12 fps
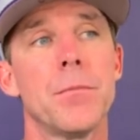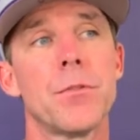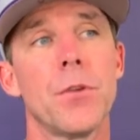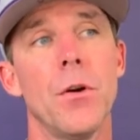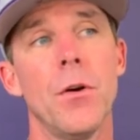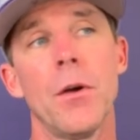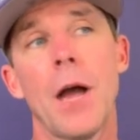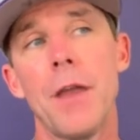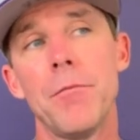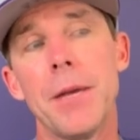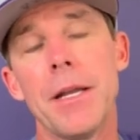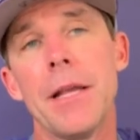So
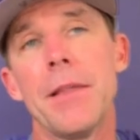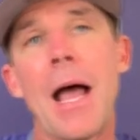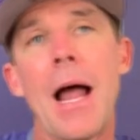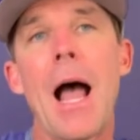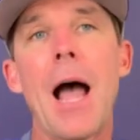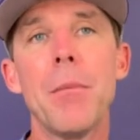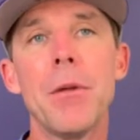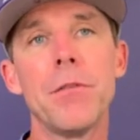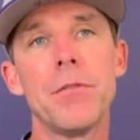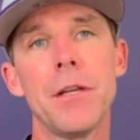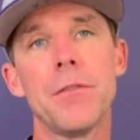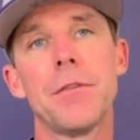I've been in that habit
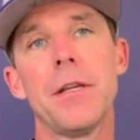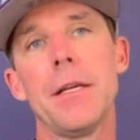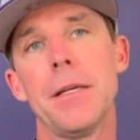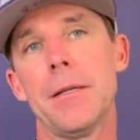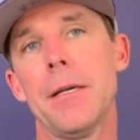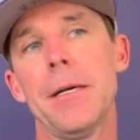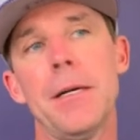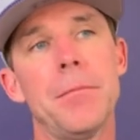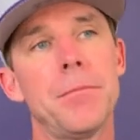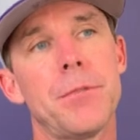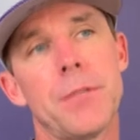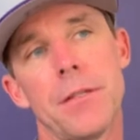of lifting
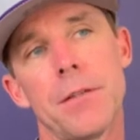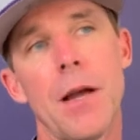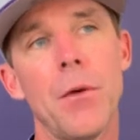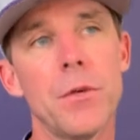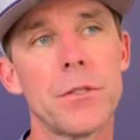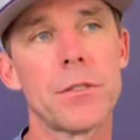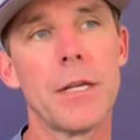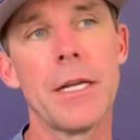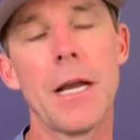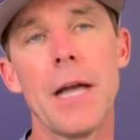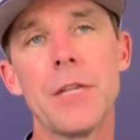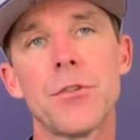since I was
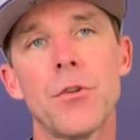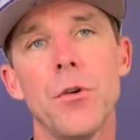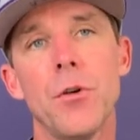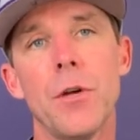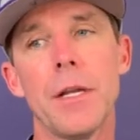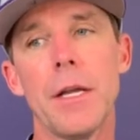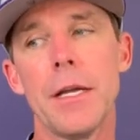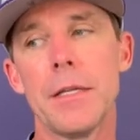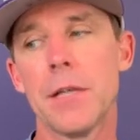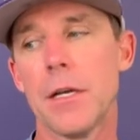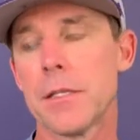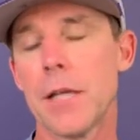in high school, and
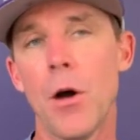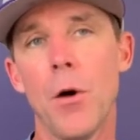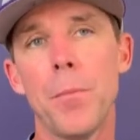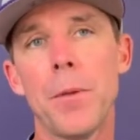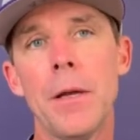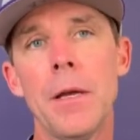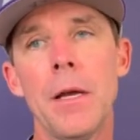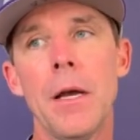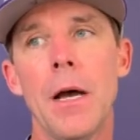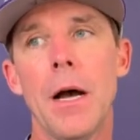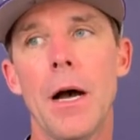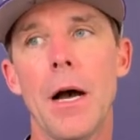it does help.
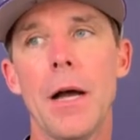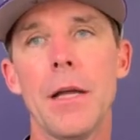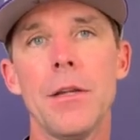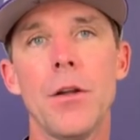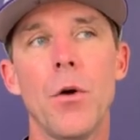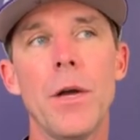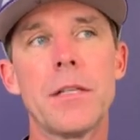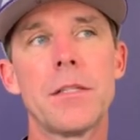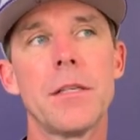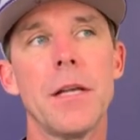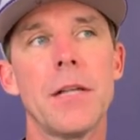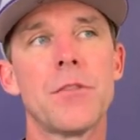
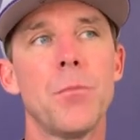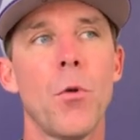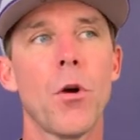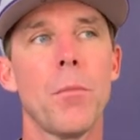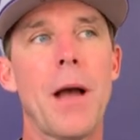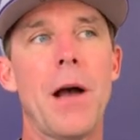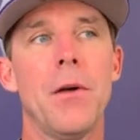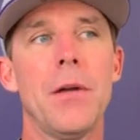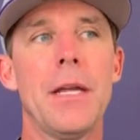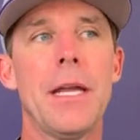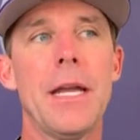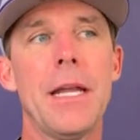It's more about
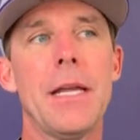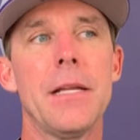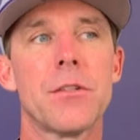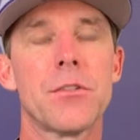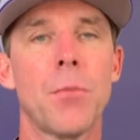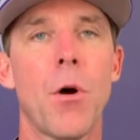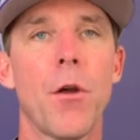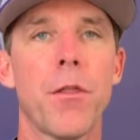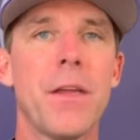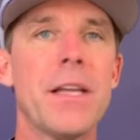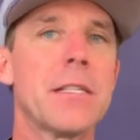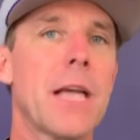hitting small
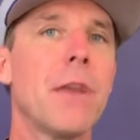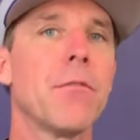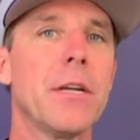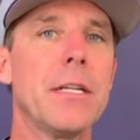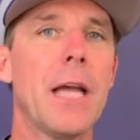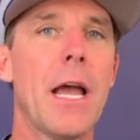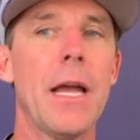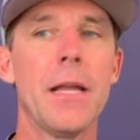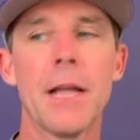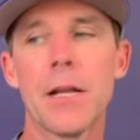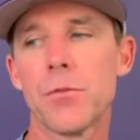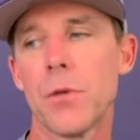things every day,
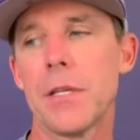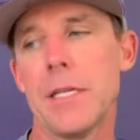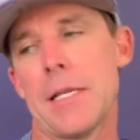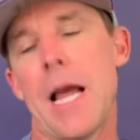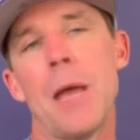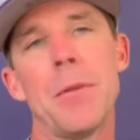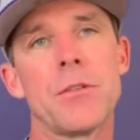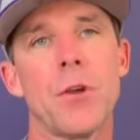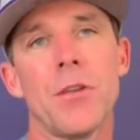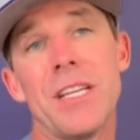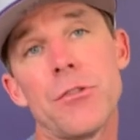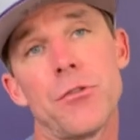and that's what these habits
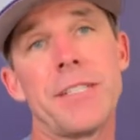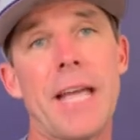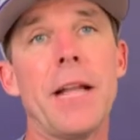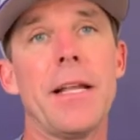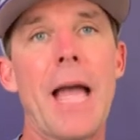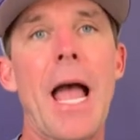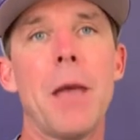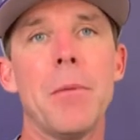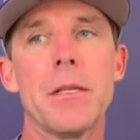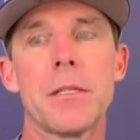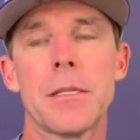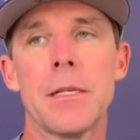are. These are daily
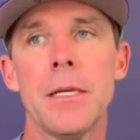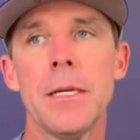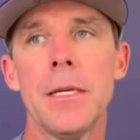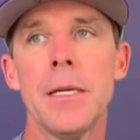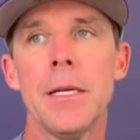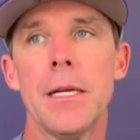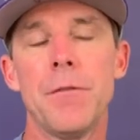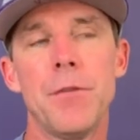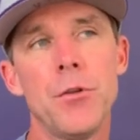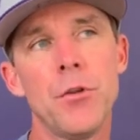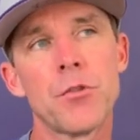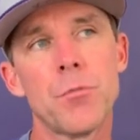habits. If
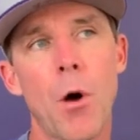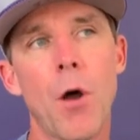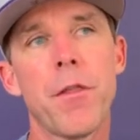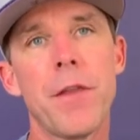you do small